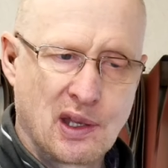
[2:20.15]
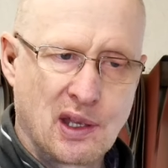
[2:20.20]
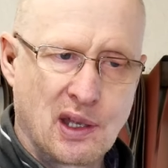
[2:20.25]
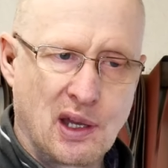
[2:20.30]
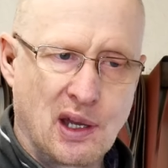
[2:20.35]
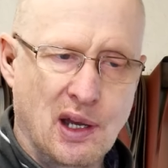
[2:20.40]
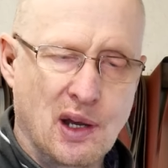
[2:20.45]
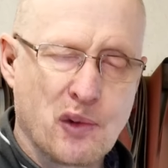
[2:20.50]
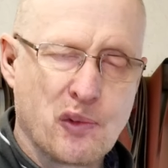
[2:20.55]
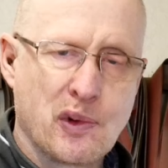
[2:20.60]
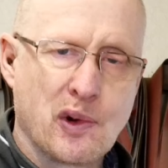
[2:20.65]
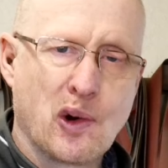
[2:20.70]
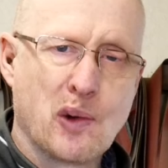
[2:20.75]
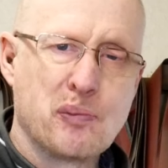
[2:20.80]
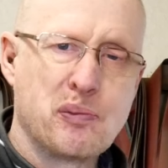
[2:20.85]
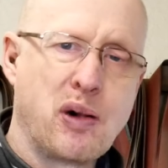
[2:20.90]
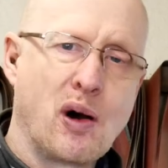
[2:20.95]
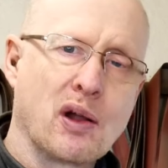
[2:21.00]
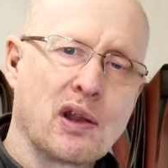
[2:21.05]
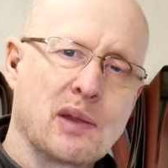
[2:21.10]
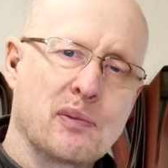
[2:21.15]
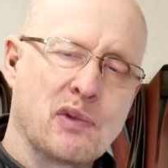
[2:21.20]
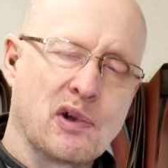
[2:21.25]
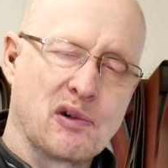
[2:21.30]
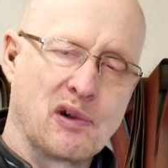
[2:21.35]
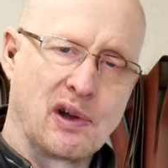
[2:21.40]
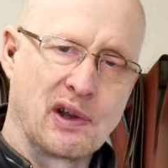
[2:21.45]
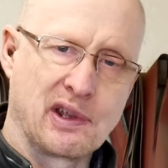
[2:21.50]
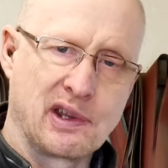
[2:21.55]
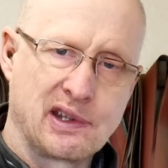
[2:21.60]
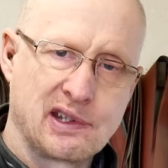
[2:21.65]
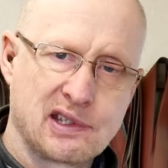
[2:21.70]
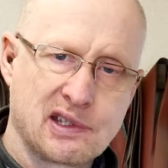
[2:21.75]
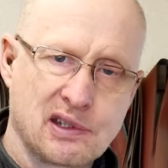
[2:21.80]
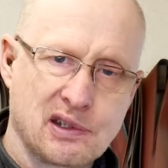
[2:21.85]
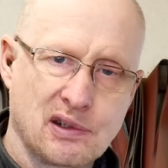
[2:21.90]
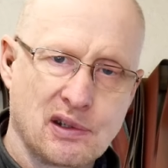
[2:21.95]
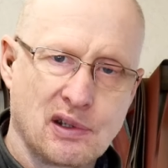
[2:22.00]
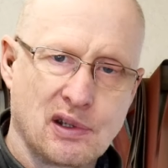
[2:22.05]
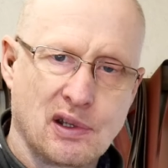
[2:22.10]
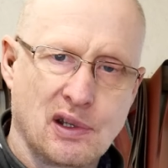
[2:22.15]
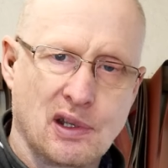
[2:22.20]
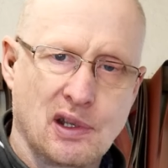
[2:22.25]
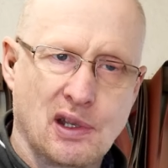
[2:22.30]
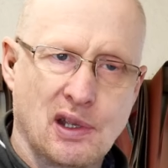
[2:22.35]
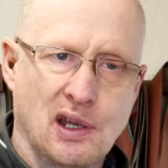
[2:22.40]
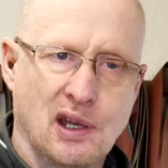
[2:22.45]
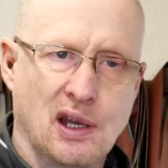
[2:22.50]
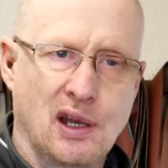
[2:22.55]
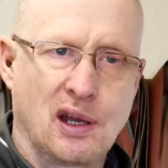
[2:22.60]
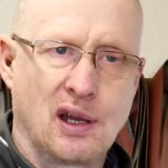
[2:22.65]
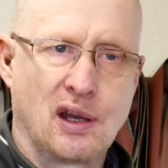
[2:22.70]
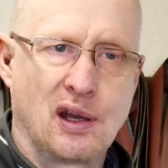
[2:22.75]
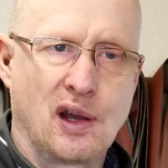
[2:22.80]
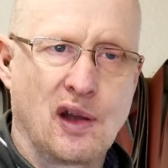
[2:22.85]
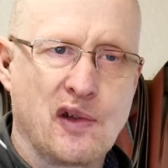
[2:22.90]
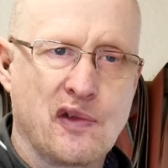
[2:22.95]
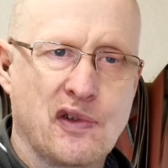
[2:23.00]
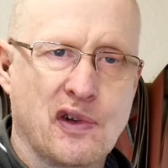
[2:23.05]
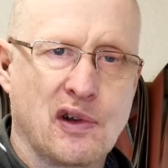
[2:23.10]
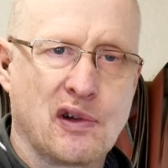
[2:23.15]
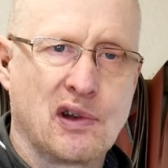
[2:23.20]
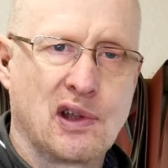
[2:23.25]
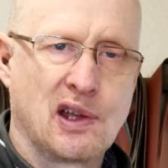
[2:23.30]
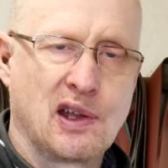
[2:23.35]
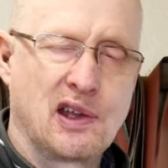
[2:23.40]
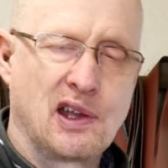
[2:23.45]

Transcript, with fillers: will polymerize over